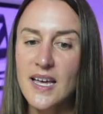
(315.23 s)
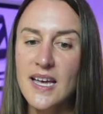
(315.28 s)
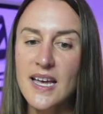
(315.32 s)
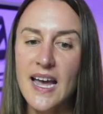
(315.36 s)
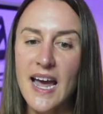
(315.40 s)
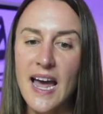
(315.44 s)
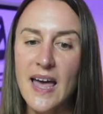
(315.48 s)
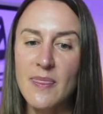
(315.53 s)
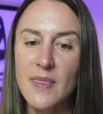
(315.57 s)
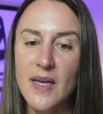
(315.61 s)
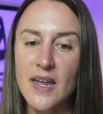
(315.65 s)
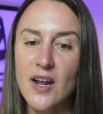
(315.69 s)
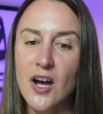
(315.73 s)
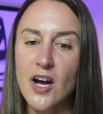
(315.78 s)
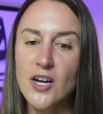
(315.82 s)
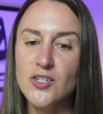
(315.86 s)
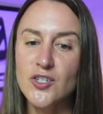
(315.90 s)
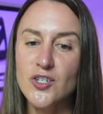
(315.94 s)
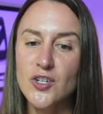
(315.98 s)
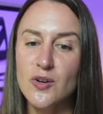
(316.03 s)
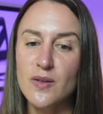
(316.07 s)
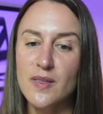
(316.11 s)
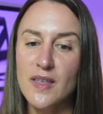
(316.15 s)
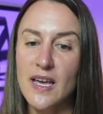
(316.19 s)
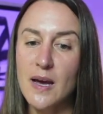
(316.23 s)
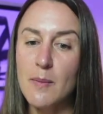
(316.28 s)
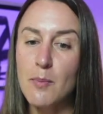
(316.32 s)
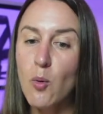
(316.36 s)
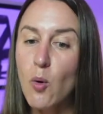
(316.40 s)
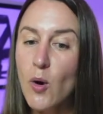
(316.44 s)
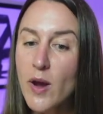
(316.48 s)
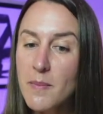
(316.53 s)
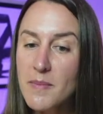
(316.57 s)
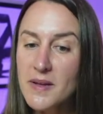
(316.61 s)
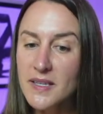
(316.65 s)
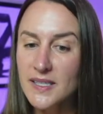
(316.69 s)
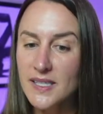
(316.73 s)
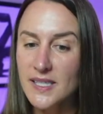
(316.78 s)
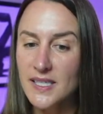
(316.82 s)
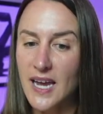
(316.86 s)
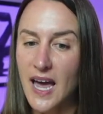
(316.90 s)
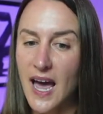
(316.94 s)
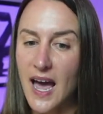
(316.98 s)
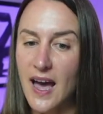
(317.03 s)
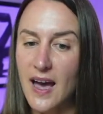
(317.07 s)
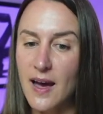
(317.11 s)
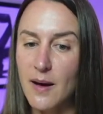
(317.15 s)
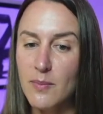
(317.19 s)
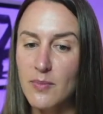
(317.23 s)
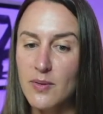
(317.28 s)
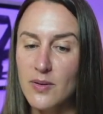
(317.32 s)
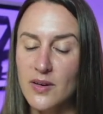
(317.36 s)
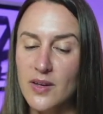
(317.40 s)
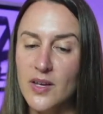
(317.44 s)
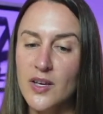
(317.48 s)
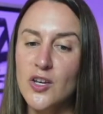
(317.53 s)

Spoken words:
and then under the appointments tab,